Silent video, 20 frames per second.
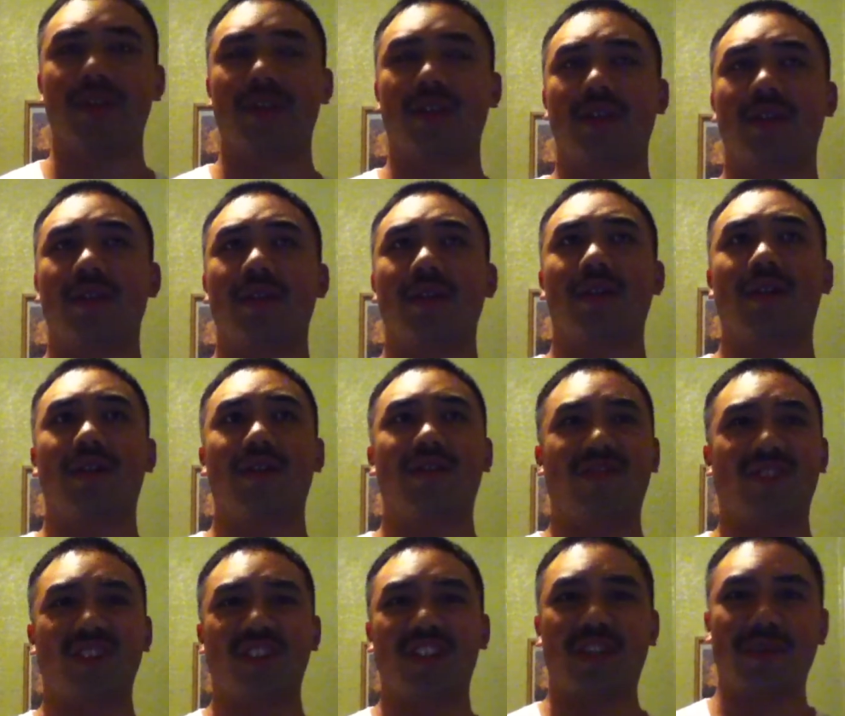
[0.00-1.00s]
said
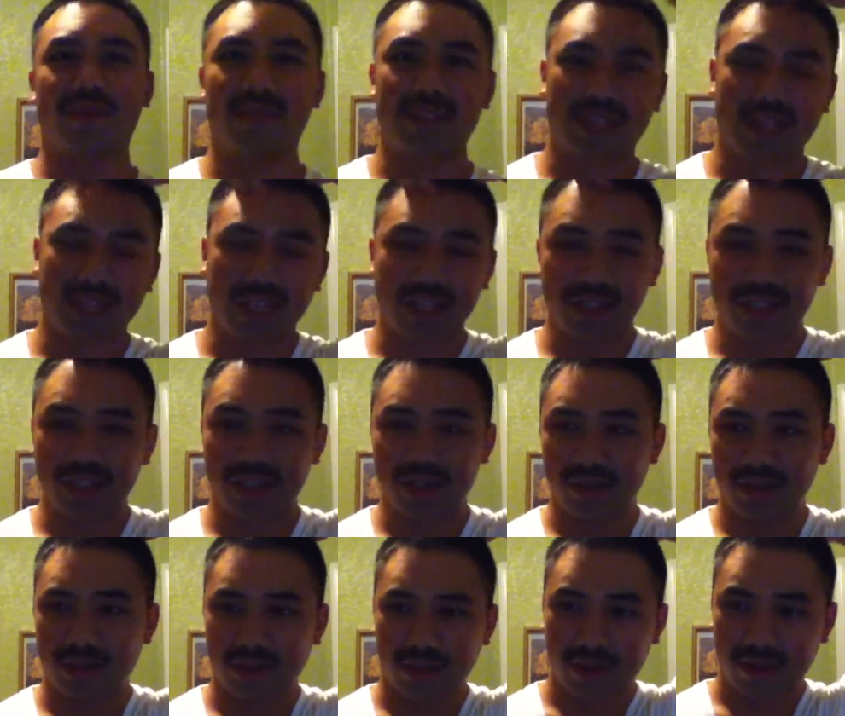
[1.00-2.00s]
his first name is
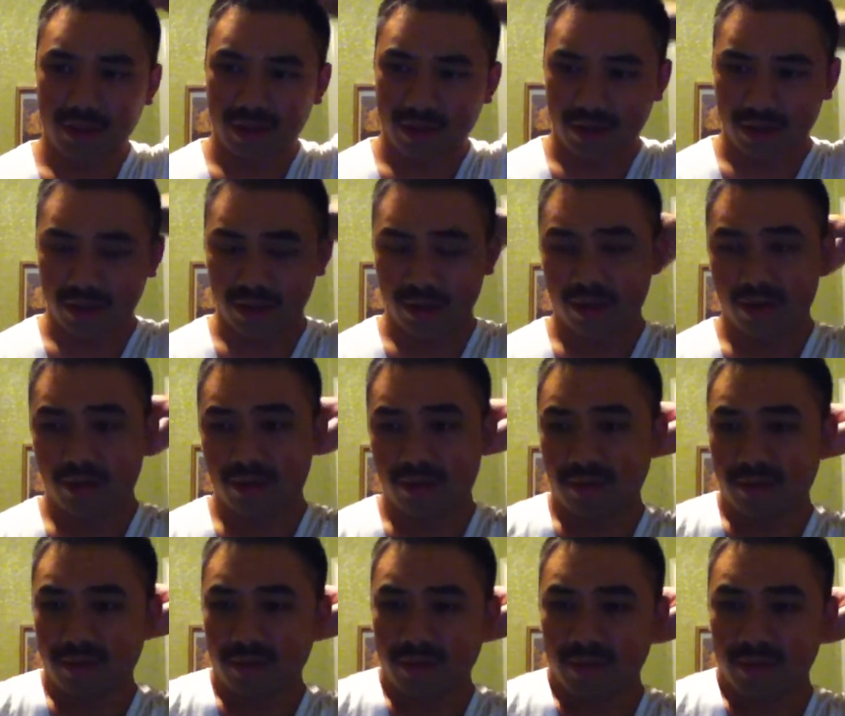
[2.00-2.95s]
Asian, and then there's other